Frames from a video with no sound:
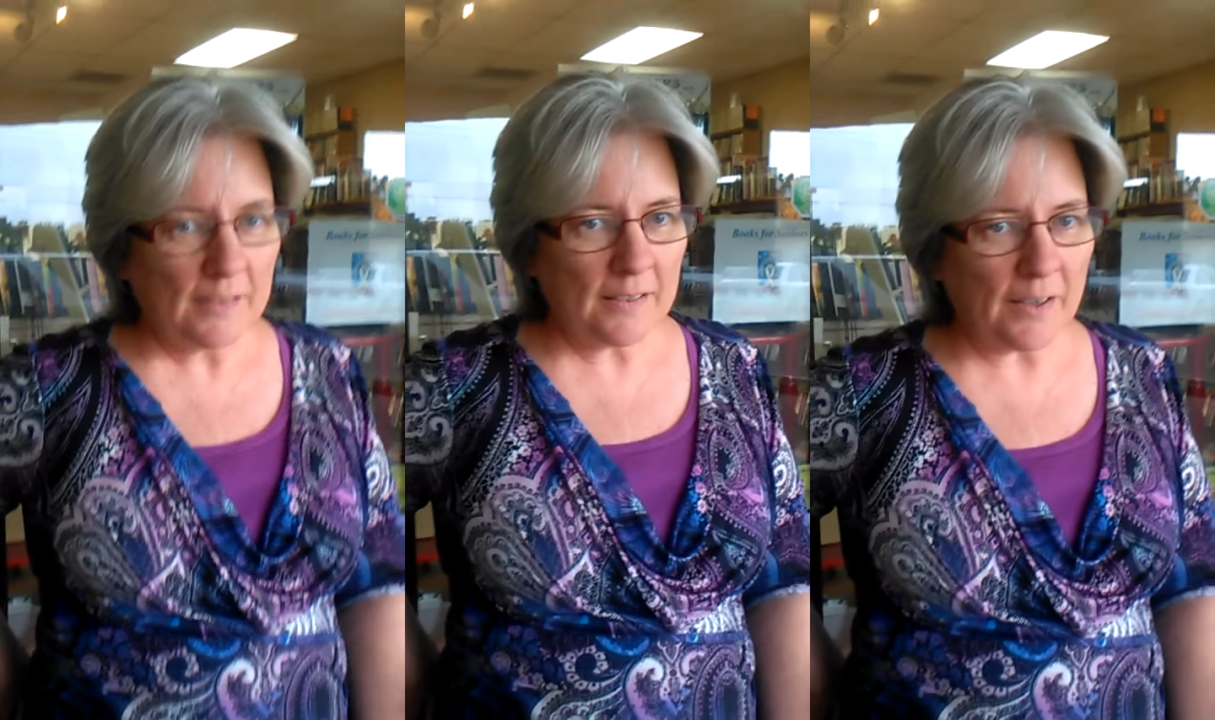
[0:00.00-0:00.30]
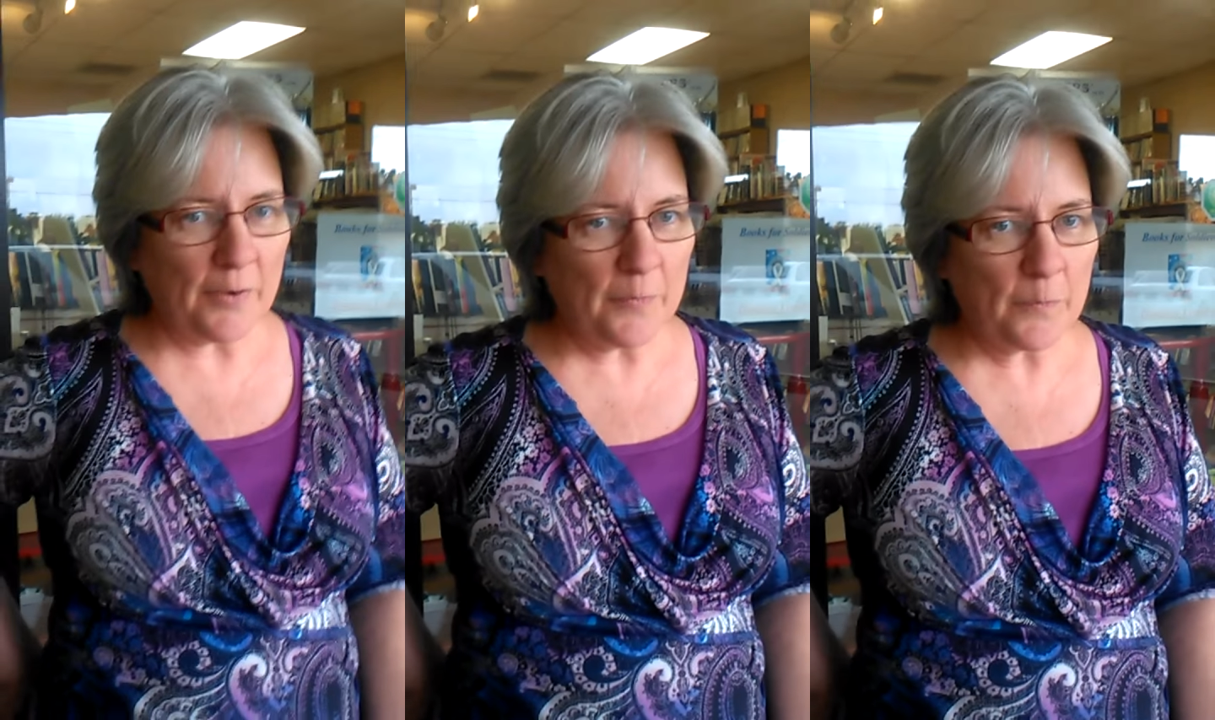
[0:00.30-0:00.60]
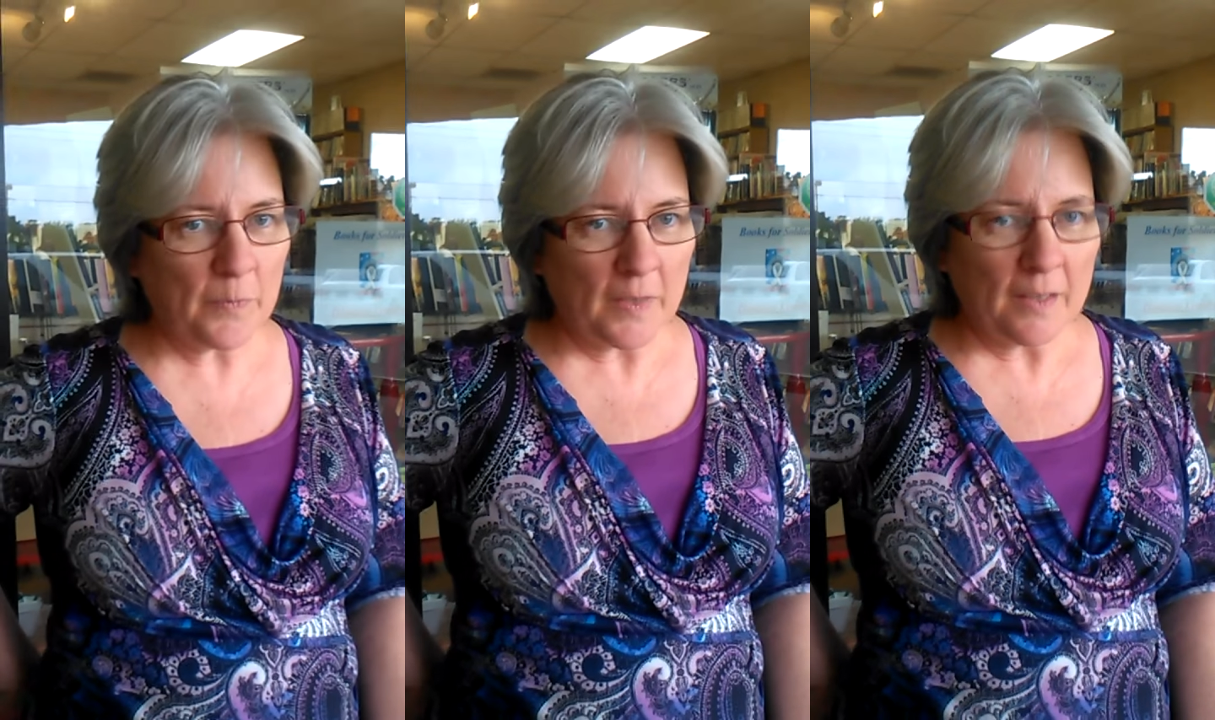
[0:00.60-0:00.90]

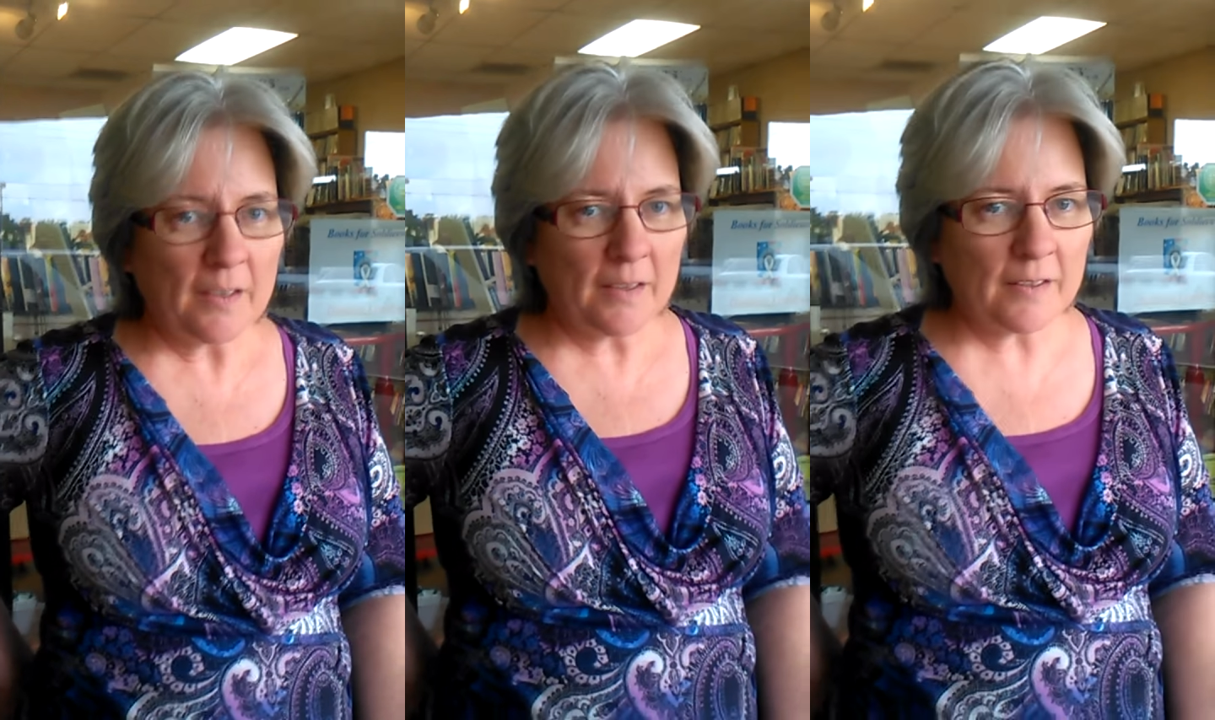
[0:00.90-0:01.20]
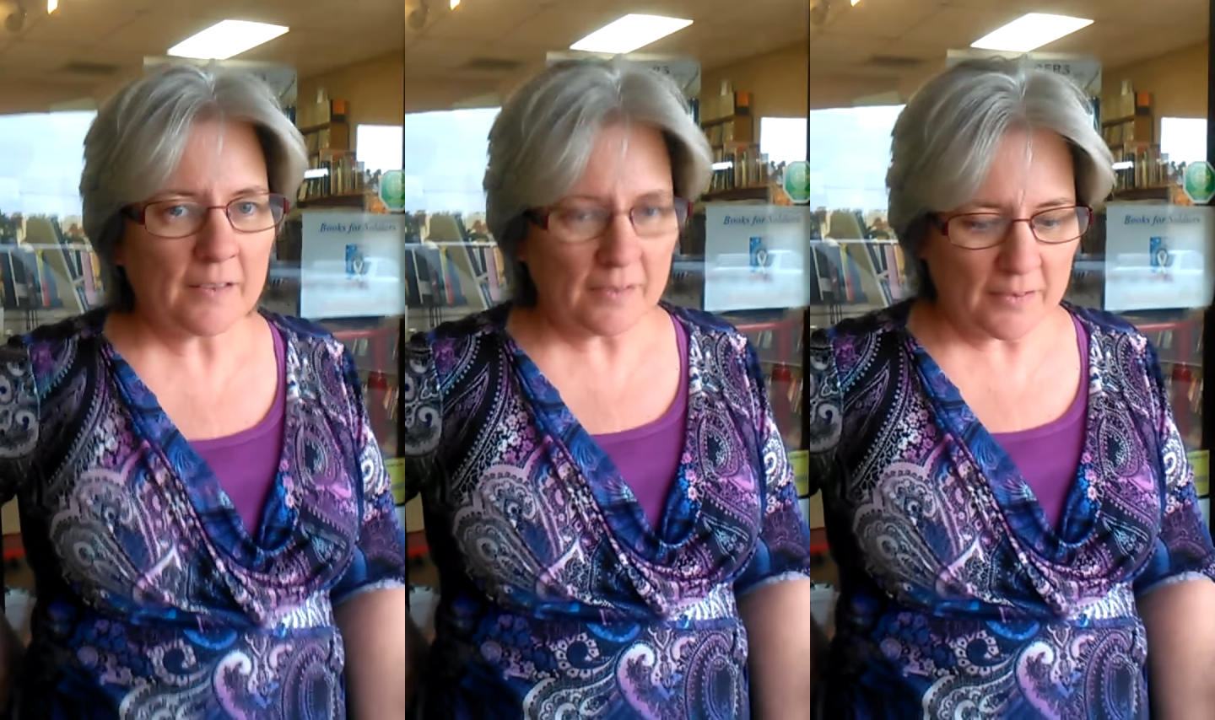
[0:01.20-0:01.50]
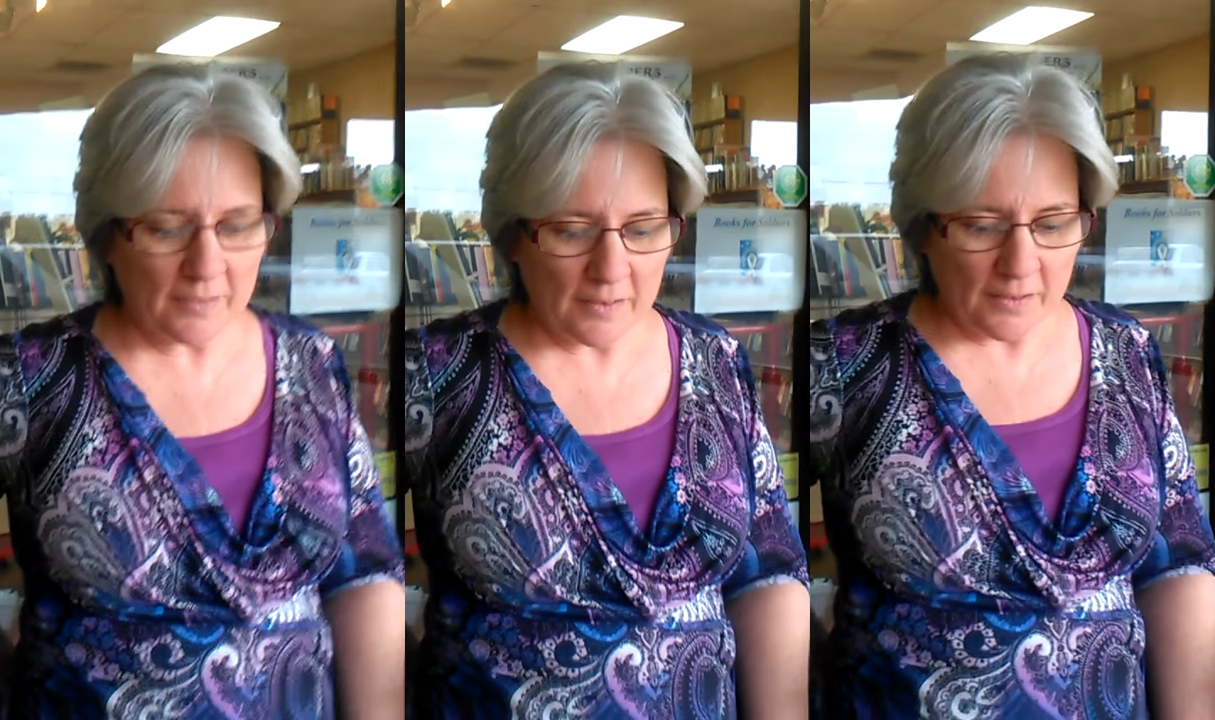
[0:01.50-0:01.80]
interesting setting
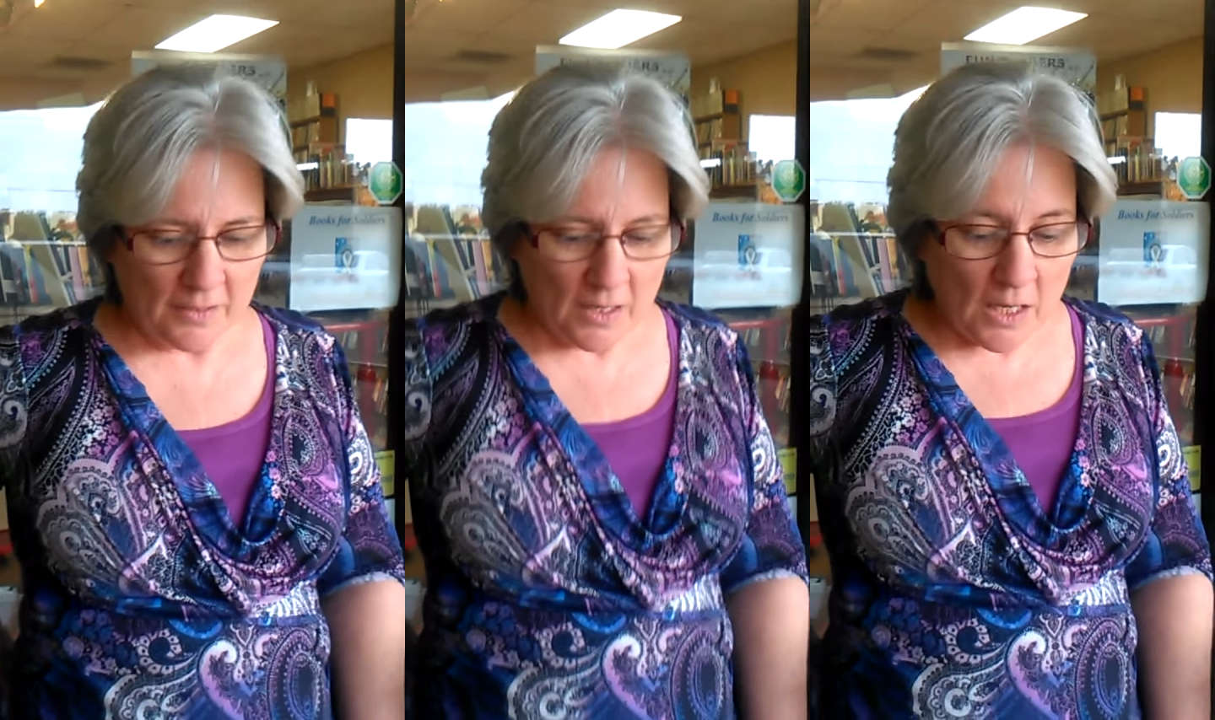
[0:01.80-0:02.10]
for you.